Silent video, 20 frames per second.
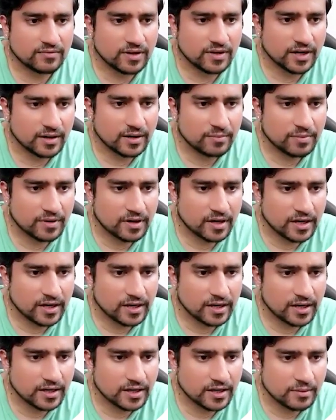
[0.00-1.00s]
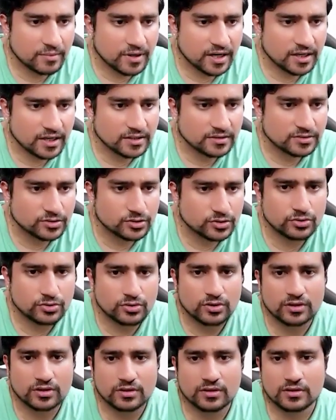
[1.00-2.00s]
grab related command.
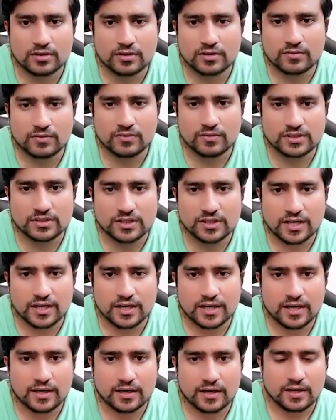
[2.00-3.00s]
So one second.